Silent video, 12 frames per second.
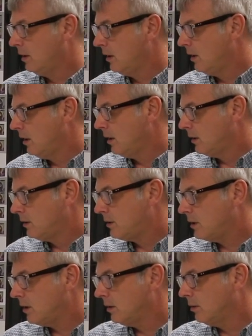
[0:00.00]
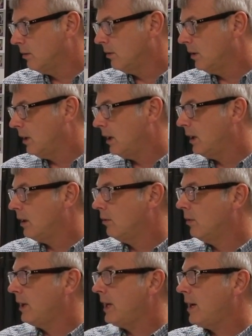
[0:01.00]
Mm-hmm. So
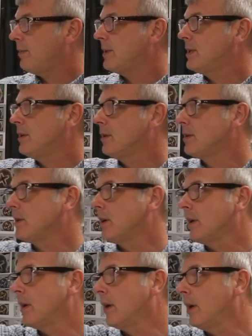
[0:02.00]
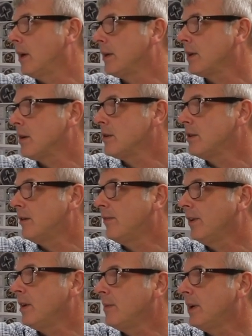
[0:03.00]
what happens here? There's a tungsten
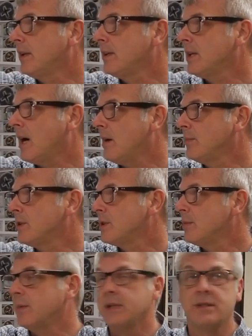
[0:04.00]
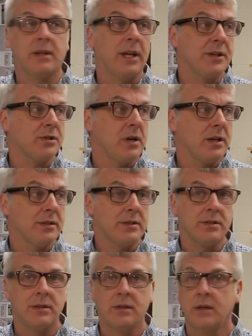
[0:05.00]
filament at the top which emits
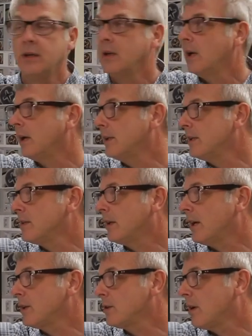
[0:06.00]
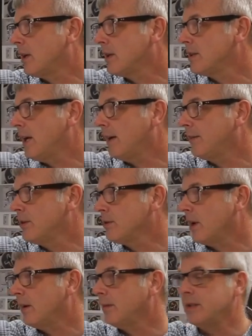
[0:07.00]
electrons. And these electrons have to
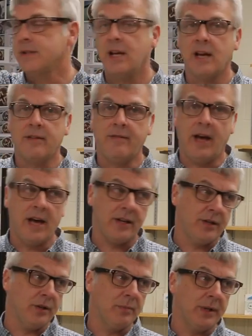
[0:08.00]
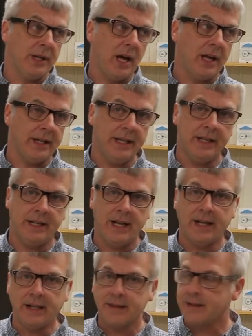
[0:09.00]
travel inside a vacuum and not hit
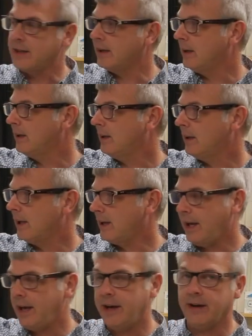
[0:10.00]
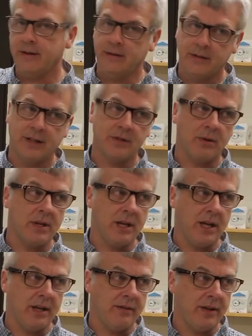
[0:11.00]
anything like air. That's why you
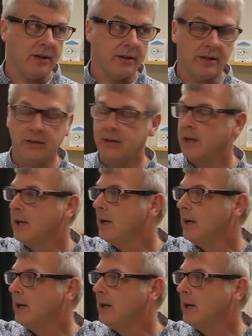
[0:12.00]
can't have air in there.